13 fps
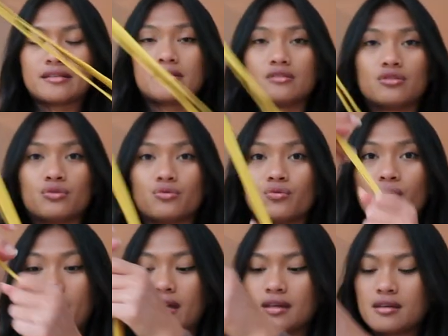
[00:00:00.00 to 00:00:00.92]
as
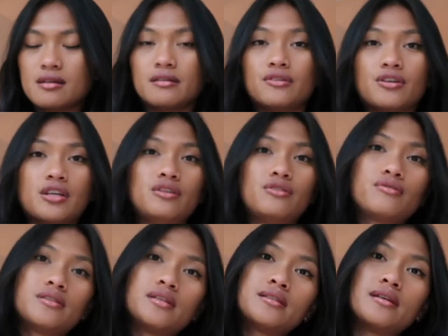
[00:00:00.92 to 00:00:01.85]
two-way. You can
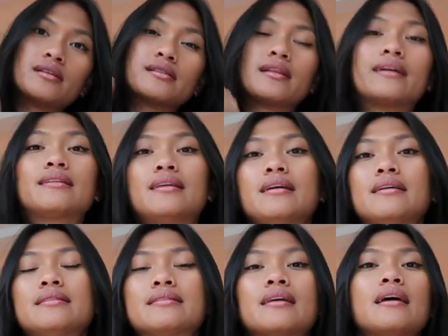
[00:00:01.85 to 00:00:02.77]
use this as like
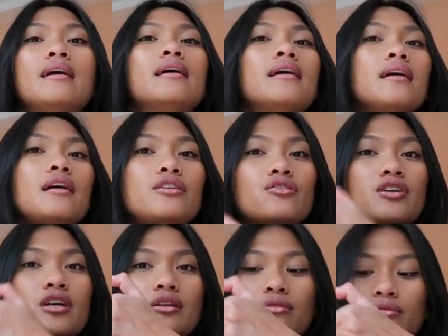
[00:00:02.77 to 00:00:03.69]
this and you
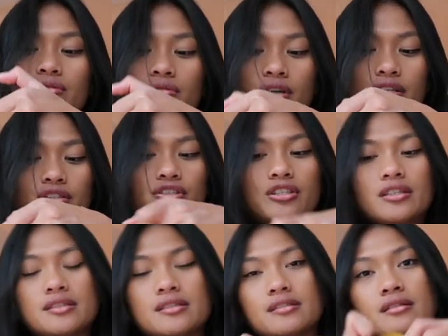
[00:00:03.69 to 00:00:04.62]
can also
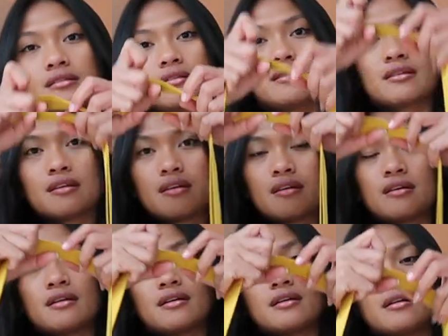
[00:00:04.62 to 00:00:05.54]
adjust it
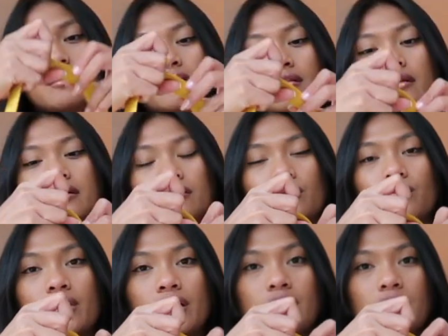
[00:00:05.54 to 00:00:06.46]
like the
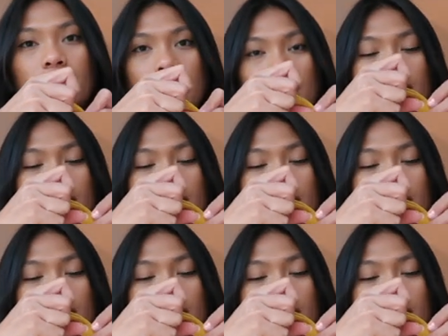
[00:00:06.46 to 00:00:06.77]
way